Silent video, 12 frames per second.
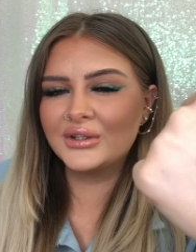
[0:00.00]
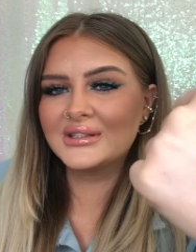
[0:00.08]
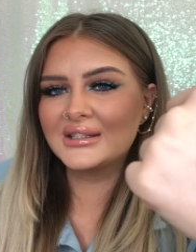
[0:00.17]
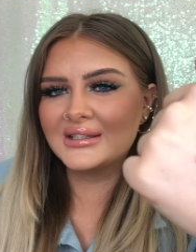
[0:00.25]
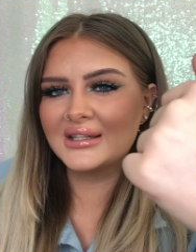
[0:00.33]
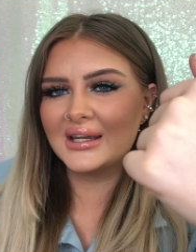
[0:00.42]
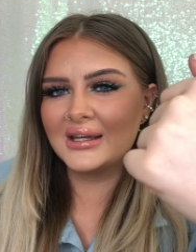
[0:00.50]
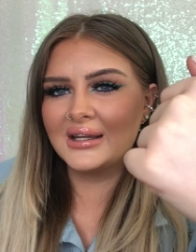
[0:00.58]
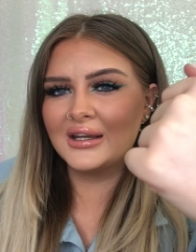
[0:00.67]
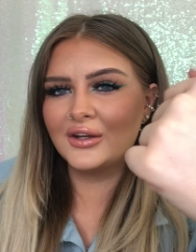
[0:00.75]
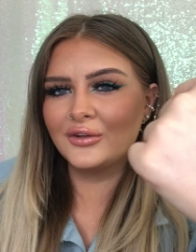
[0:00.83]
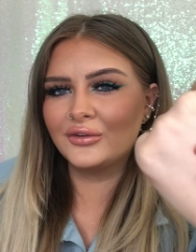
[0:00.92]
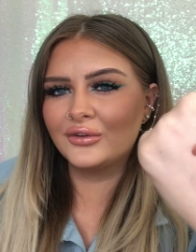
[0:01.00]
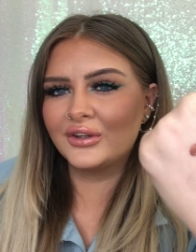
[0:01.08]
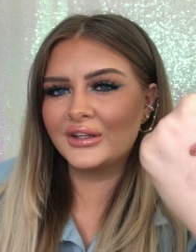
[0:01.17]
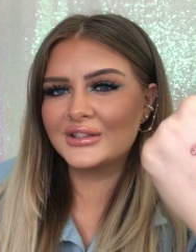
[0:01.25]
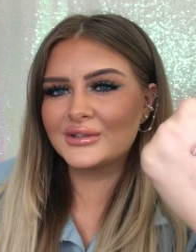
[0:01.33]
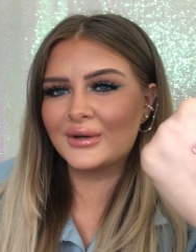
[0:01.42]
I wanted
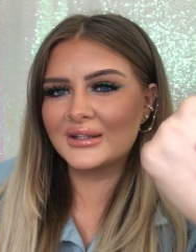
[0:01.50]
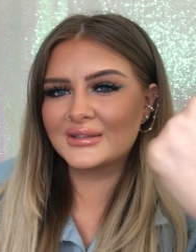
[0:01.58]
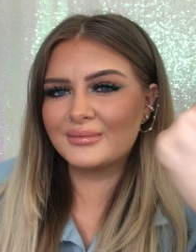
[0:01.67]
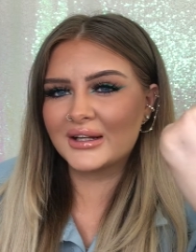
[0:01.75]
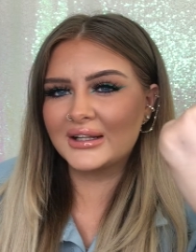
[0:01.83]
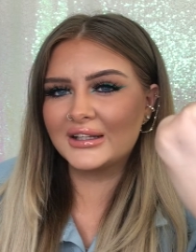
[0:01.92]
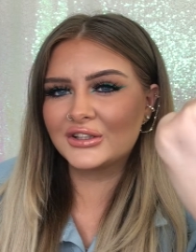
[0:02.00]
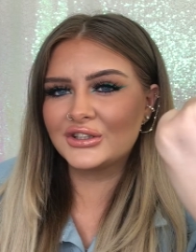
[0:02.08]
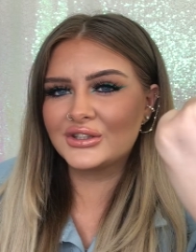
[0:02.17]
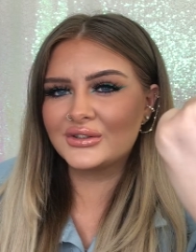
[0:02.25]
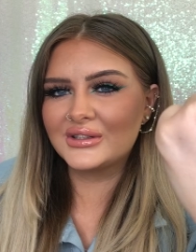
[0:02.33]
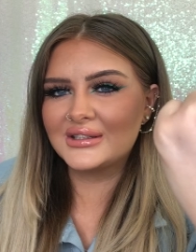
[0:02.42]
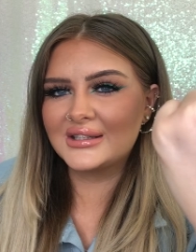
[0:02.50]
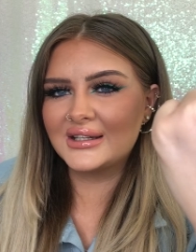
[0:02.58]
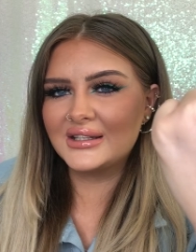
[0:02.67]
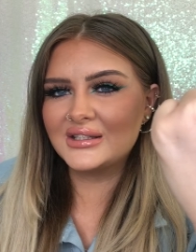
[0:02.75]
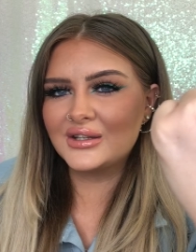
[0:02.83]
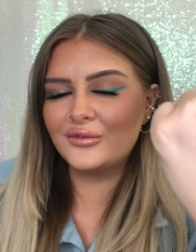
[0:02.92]
another to add to my collection, so I
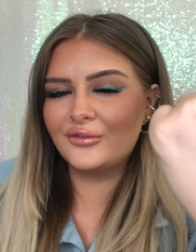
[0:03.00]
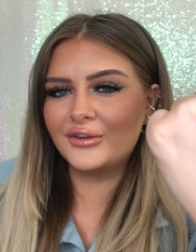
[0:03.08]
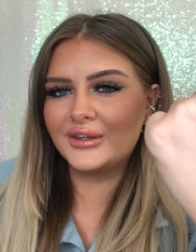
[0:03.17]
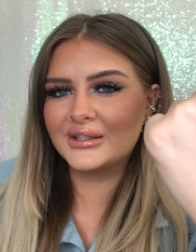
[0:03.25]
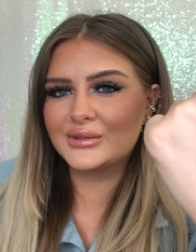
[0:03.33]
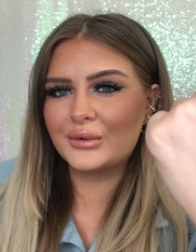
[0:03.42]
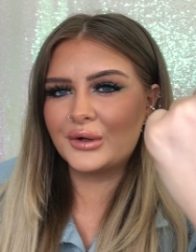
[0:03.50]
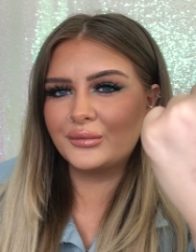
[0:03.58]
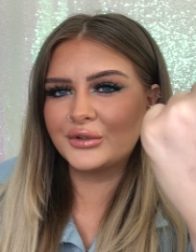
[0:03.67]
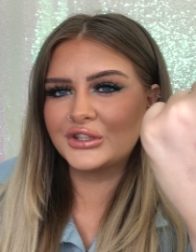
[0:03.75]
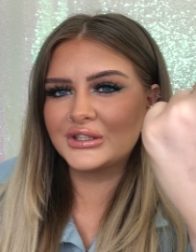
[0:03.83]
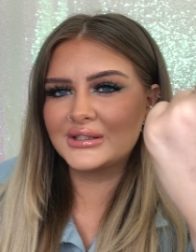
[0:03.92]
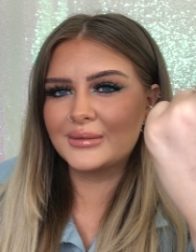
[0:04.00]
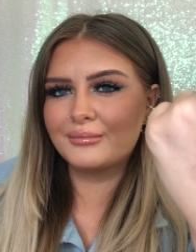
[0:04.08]
decided to go for this one, which is